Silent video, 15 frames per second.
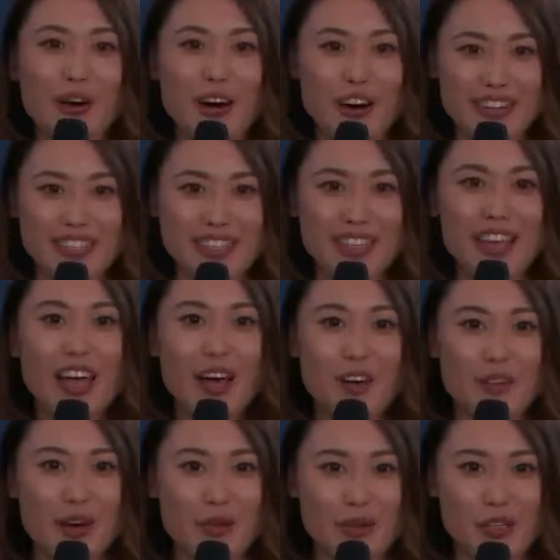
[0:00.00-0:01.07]
part
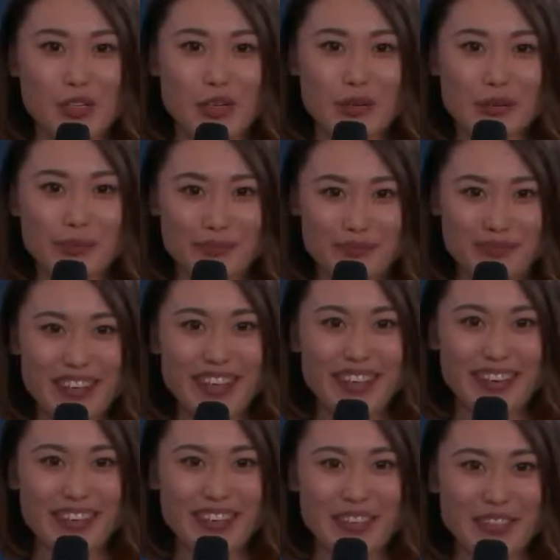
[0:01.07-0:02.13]
of our show.
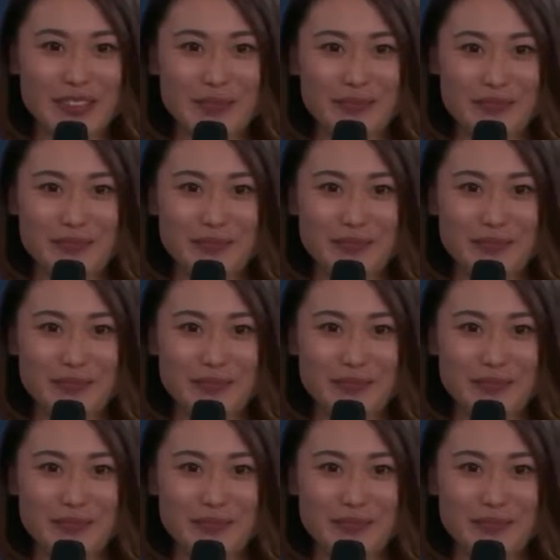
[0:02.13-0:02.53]
Thank you.